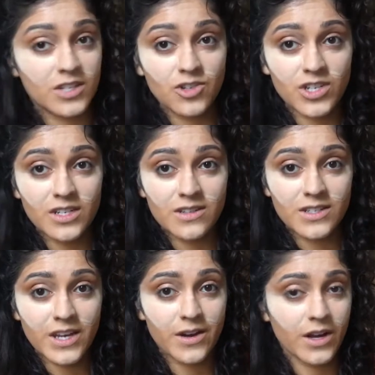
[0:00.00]
Touching into the
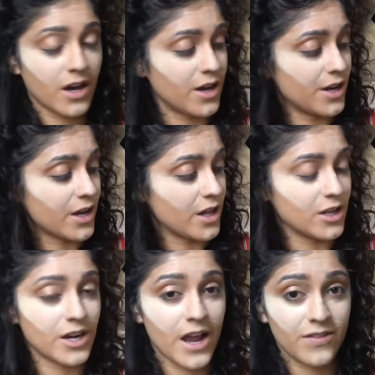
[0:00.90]
terracotta
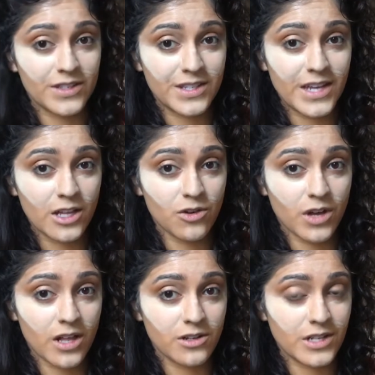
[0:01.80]
color and this yellow
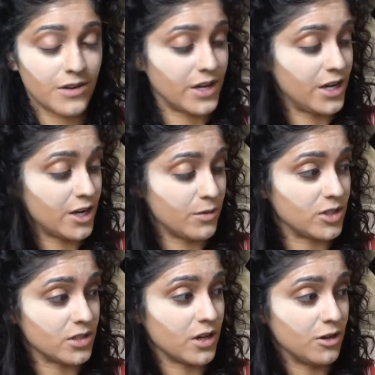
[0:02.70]
color down here, which
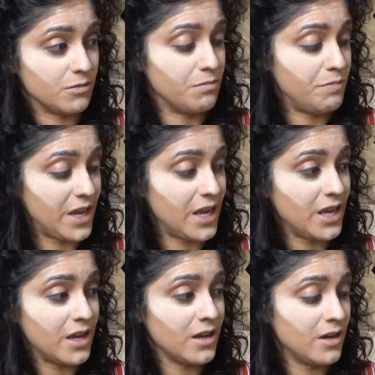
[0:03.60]
is called
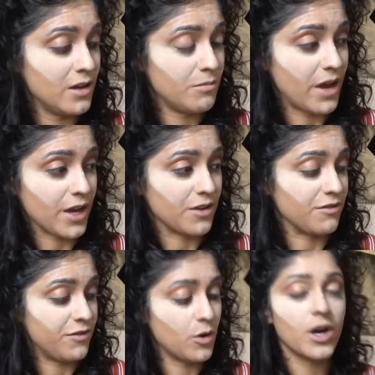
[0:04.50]
B, back and
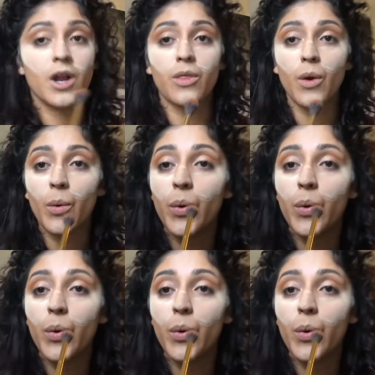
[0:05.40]
forth.